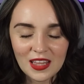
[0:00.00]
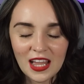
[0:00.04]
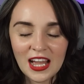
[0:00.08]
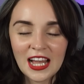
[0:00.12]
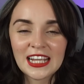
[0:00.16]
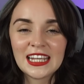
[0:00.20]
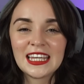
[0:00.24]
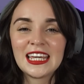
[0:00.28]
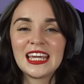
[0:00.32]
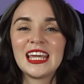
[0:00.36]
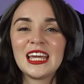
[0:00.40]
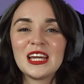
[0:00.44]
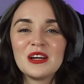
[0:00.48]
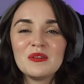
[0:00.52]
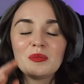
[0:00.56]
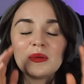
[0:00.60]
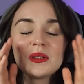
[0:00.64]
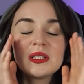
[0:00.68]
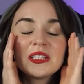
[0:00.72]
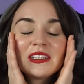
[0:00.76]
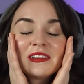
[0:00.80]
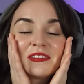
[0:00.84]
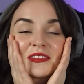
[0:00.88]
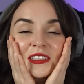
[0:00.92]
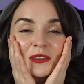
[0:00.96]
I can't
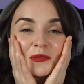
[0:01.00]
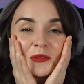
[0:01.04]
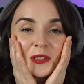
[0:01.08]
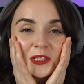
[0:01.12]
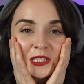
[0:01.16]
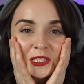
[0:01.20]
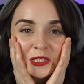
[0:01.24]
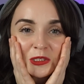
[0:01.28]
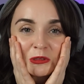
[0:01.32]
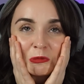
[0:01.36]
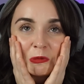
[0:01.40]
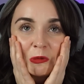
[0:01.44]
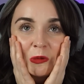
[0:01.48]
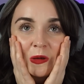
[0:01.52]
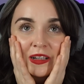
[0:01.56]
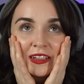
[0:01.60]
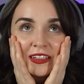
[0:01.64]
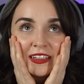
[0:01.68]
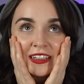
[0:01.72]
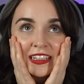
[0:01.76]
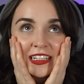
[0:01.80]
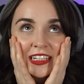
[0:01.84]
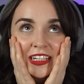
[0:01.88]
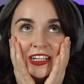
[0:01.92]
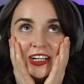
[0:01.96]
believe someone just won
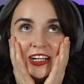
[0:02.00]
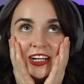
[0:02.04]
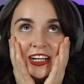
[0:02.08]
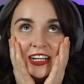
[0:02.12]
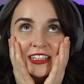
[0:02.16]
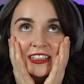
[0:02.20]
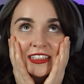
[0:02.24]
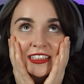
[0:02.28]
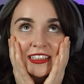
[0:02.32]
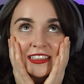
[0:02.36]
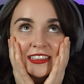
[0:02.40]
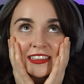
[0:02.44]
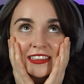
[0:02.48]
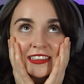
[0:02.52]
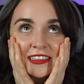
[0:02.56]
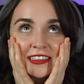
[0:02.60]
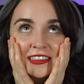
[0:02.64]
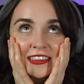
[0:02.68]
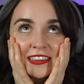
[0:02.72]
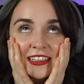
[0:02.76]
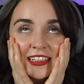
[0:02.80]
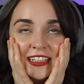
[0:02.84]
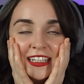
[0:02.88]
an island. I